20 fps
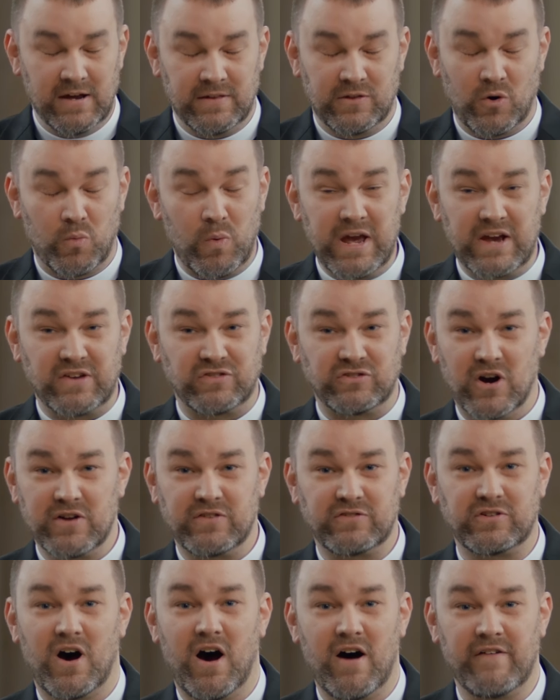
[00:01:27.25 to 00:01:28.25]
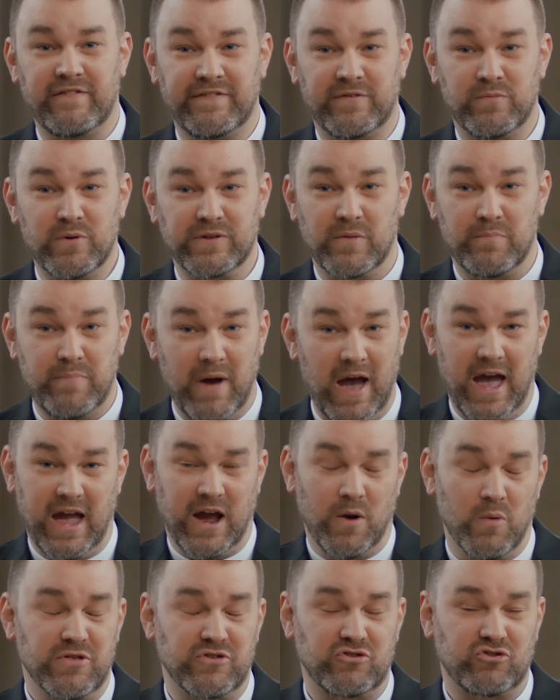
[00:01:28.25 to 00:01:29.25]
The week starts off with a
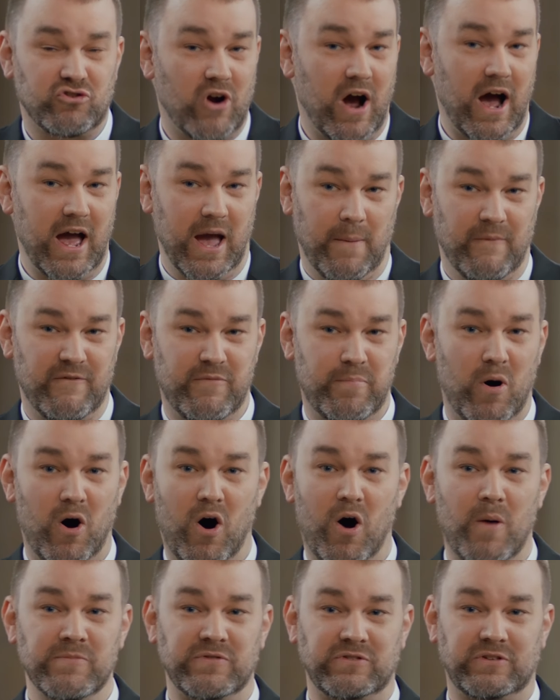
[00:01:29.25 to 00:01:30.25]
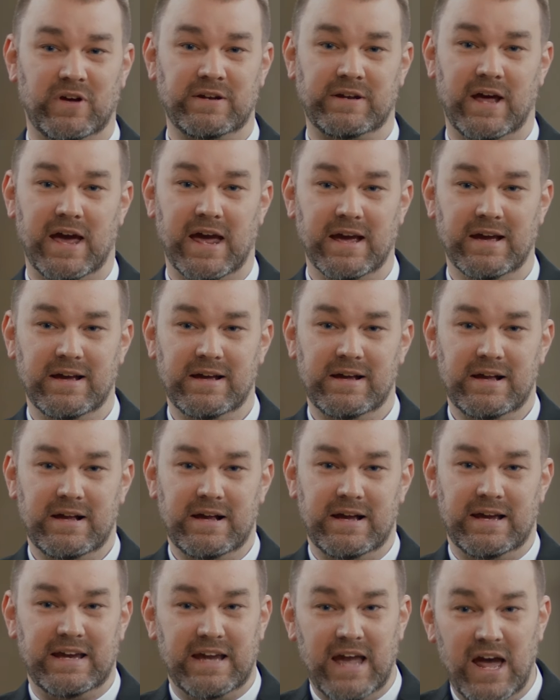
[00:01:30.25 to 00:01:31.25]
bang, with triumph. Palm Sunday,
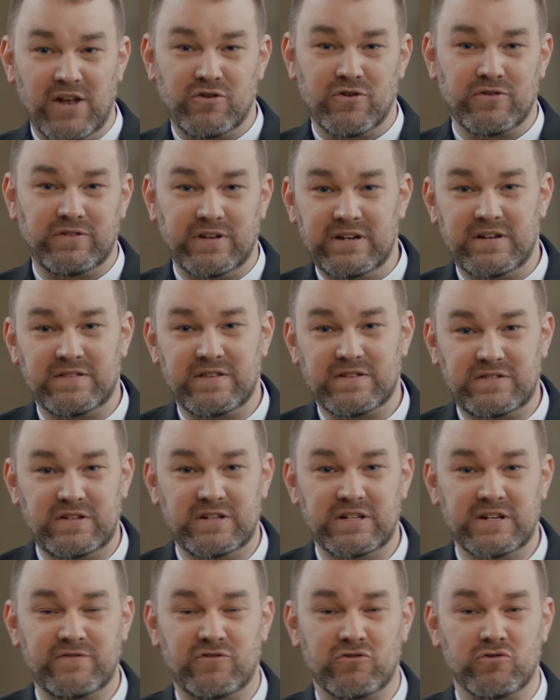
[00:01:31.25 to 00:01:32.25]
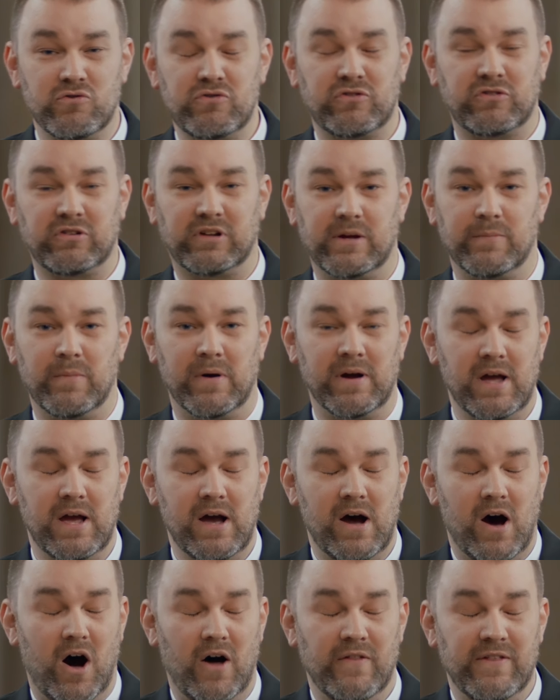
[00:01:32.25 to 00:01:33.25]
he enters into the city of Jerusalem
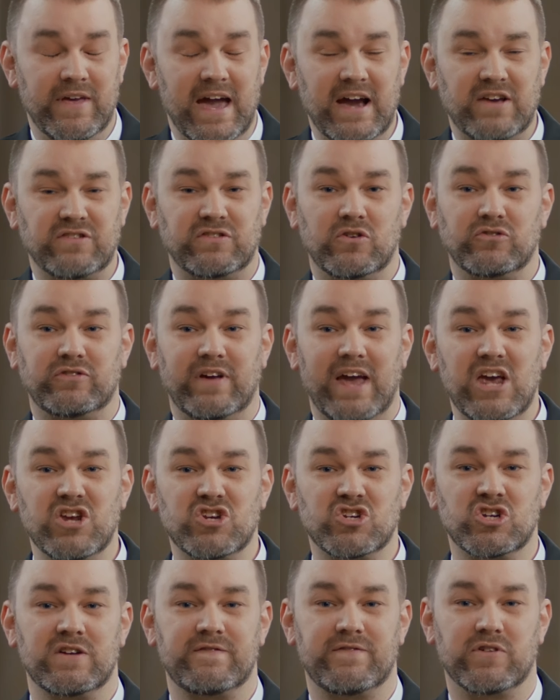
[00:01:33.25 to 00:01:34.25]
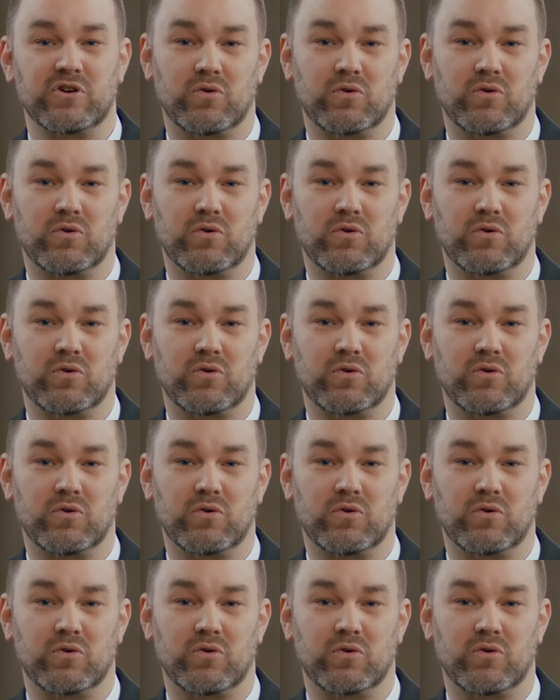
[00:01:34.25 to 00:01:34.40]
on the exultation of the